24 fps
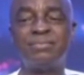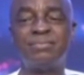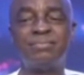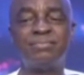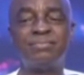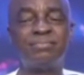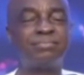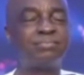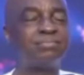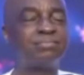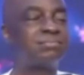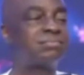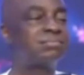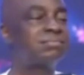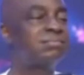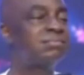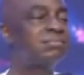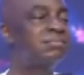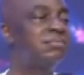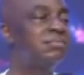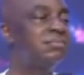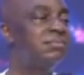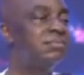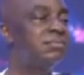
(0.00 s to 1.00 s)

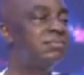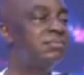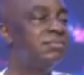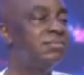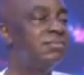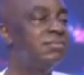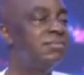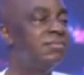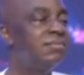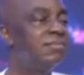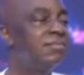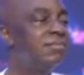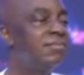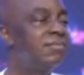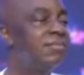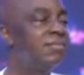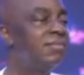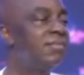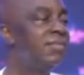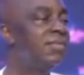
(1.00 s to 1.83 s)
Nobody speaks.